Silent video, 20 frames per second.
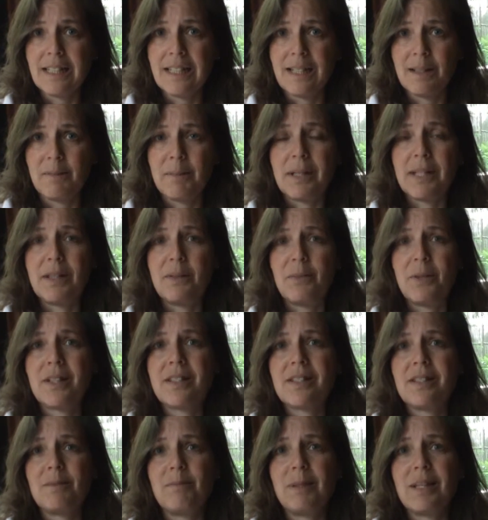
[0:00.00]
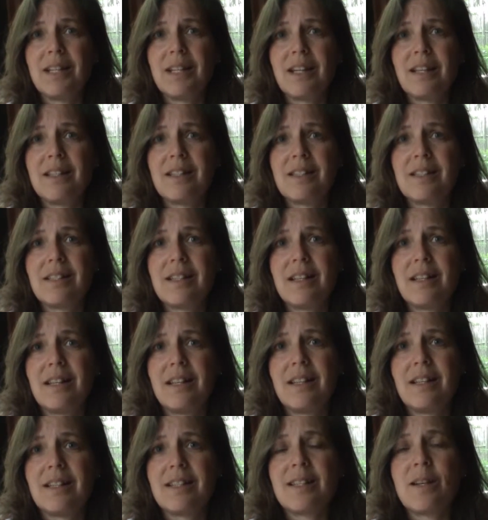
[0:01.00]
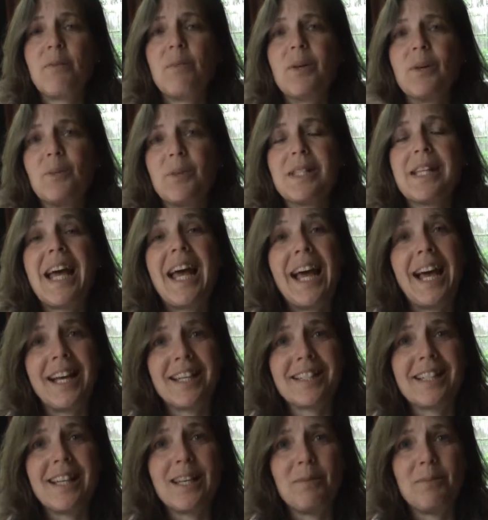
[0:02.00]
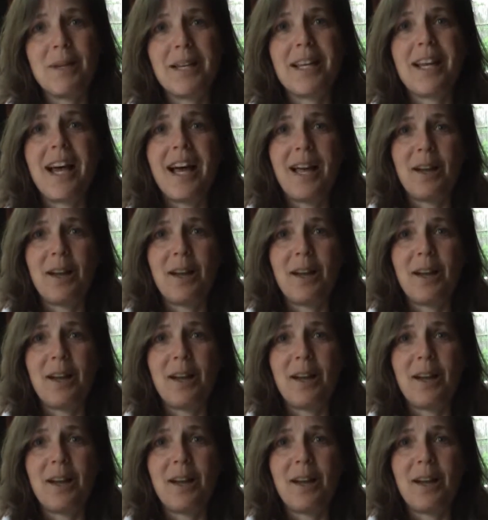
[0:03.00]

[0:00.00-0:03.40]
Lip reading: but it wasn't because someone was asking me.